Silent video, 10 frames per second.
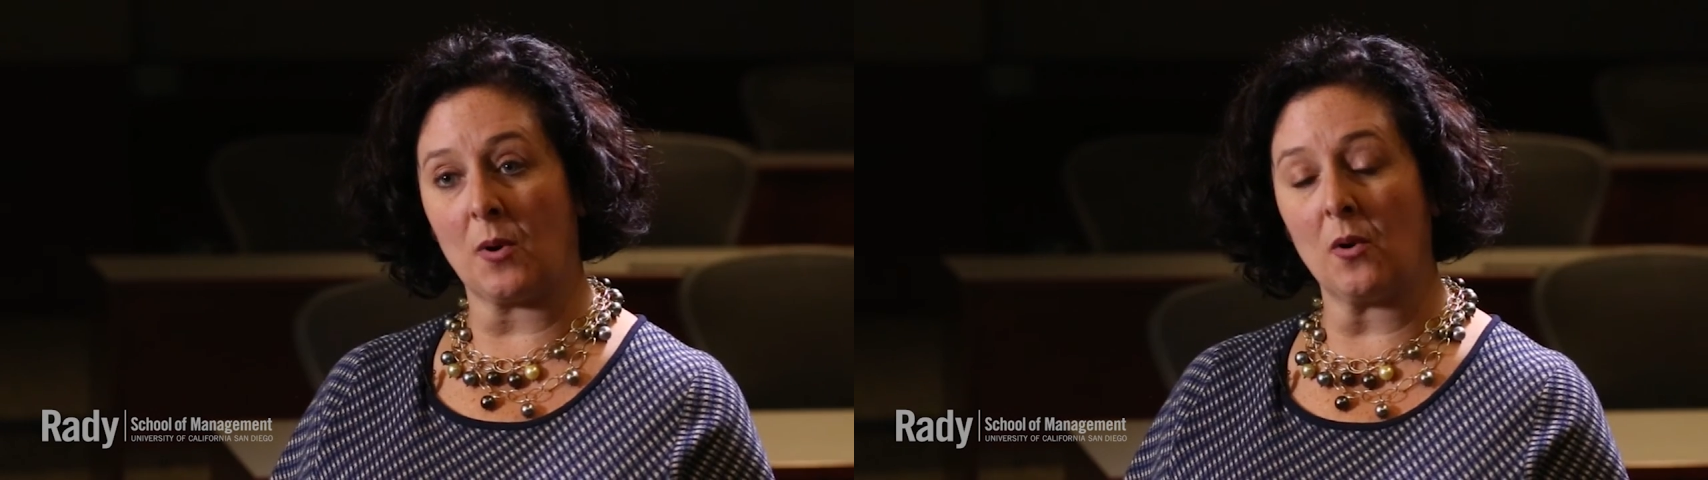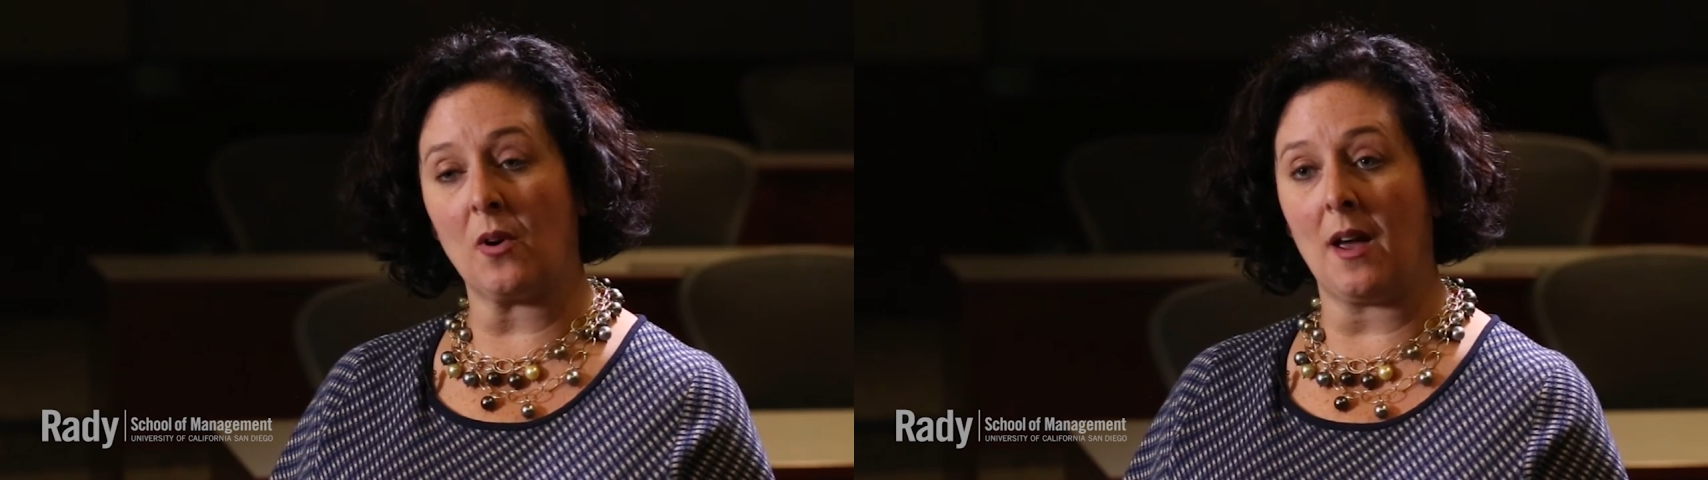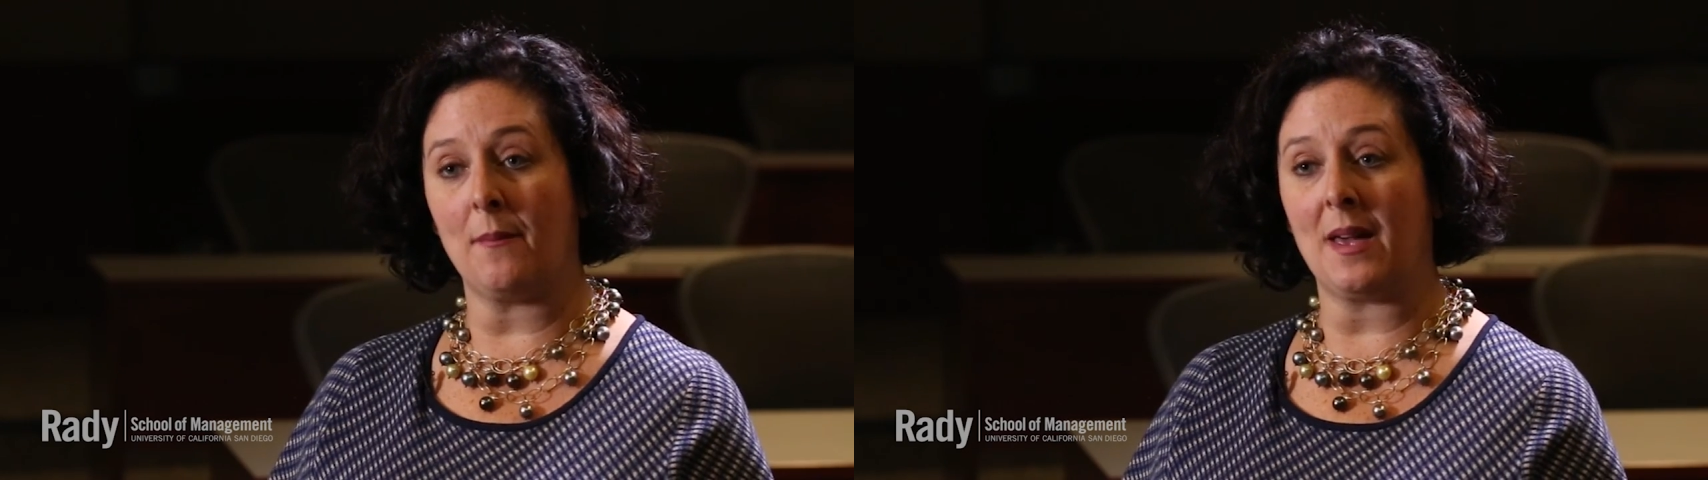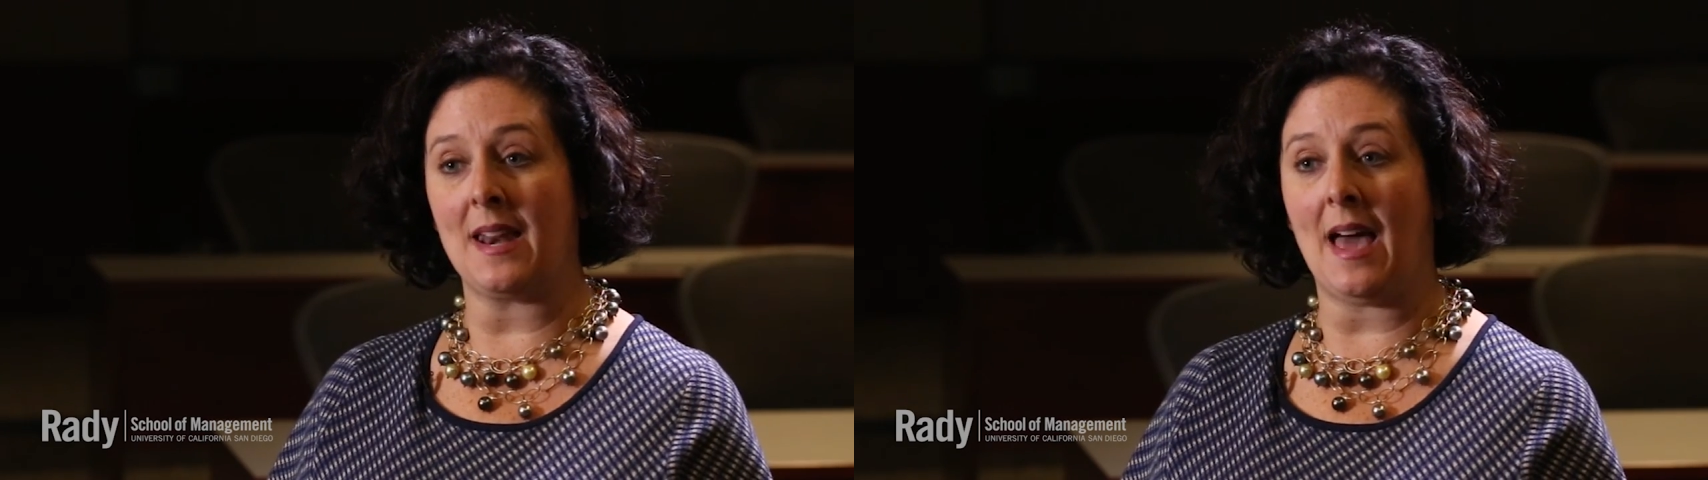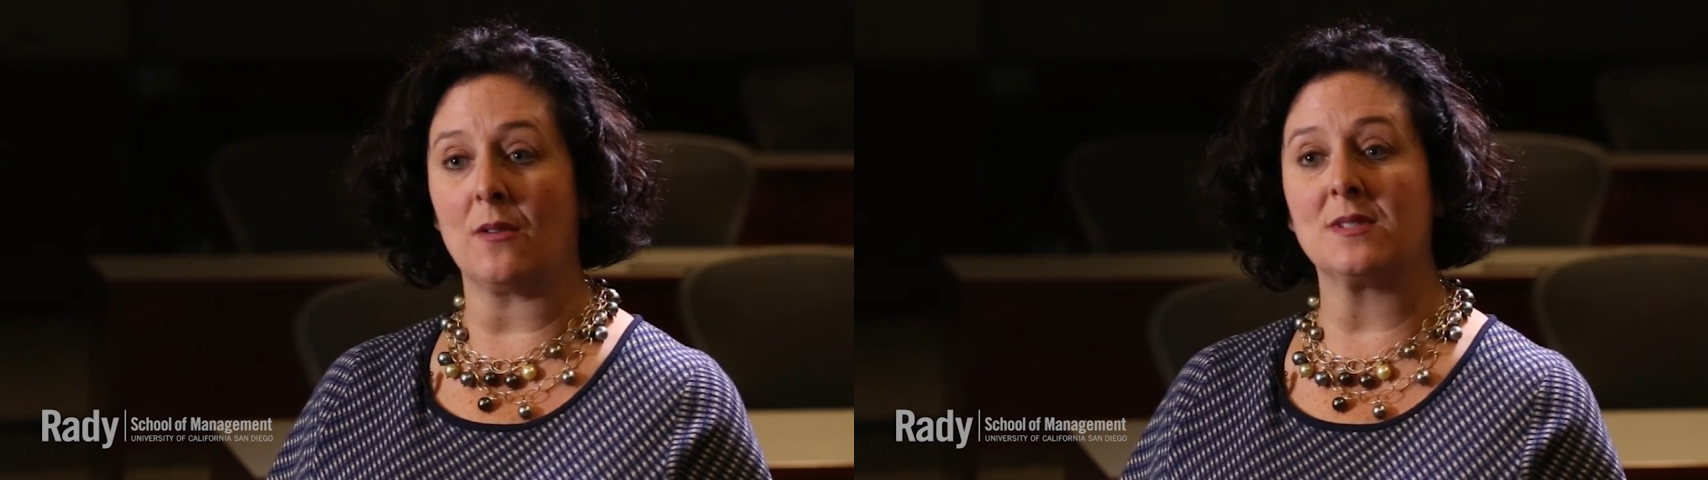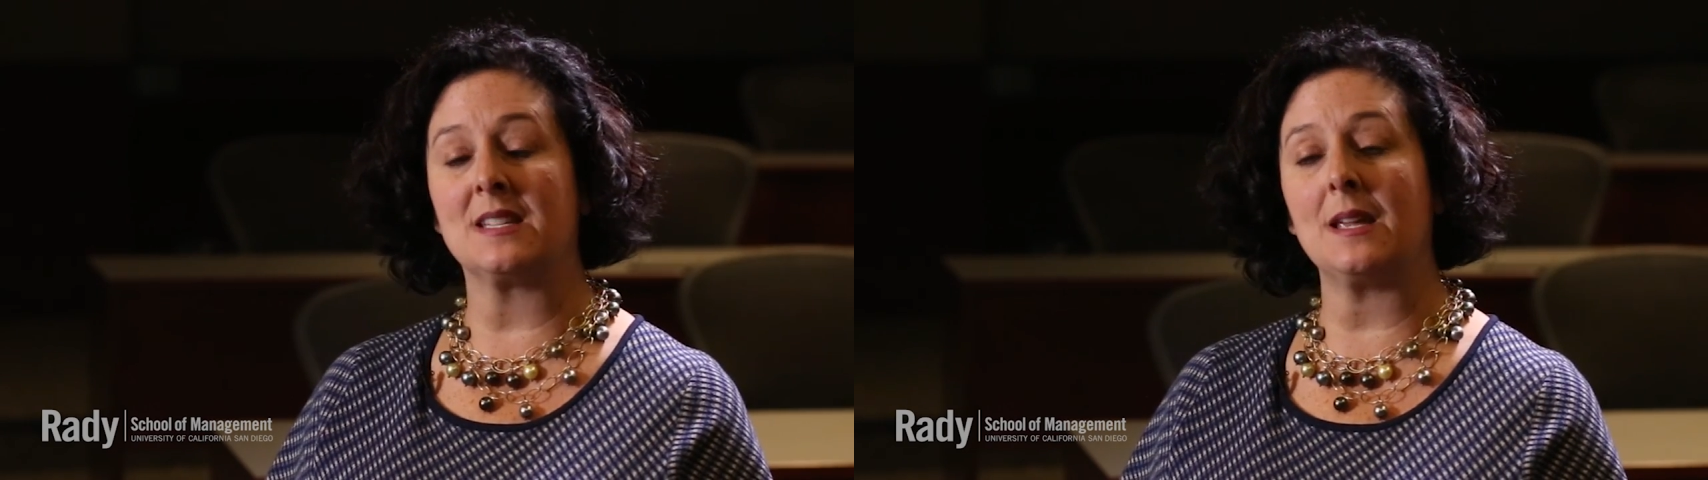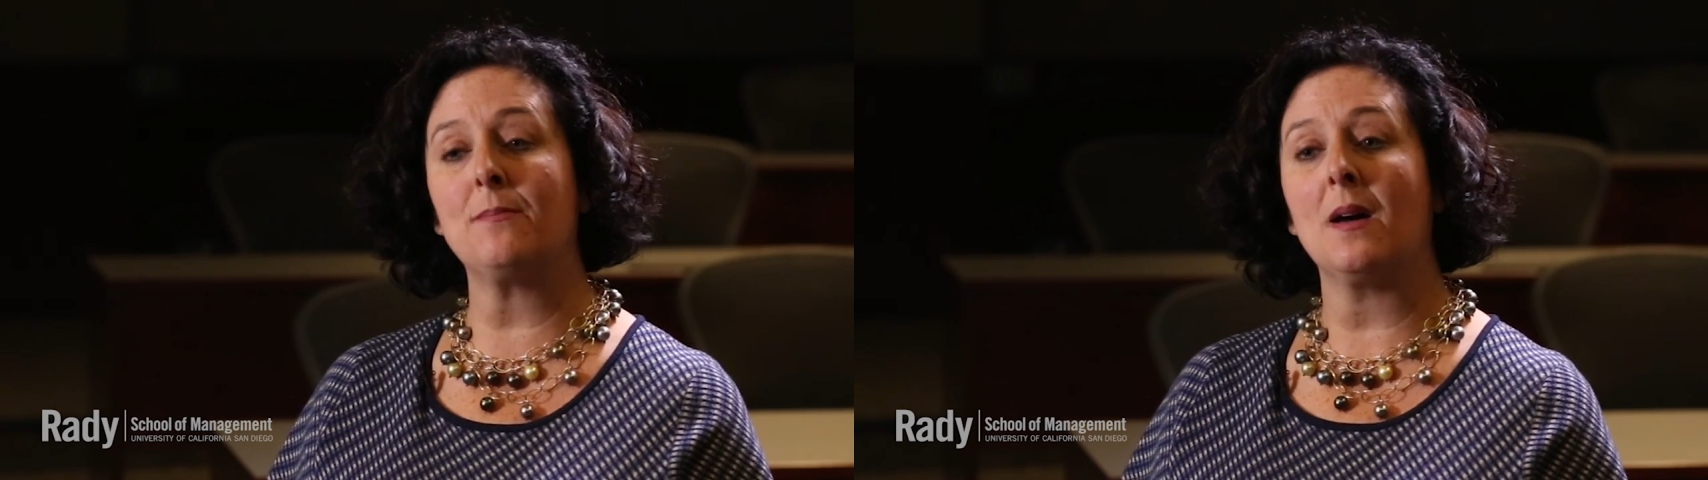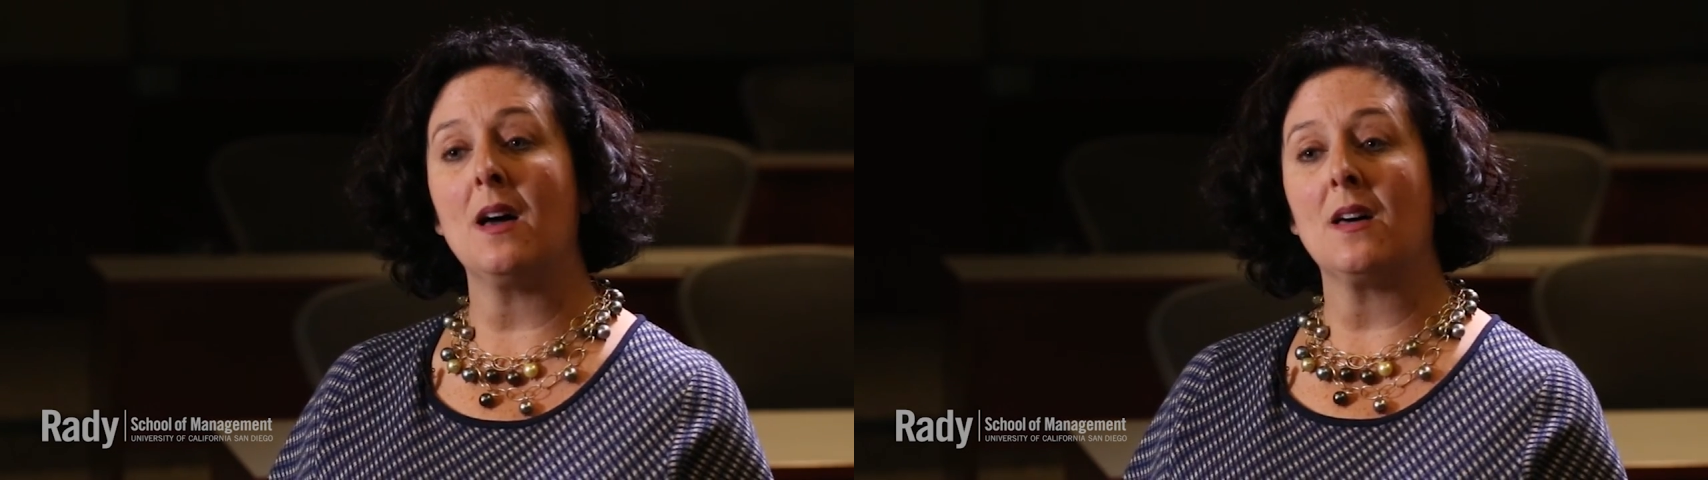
program and how deep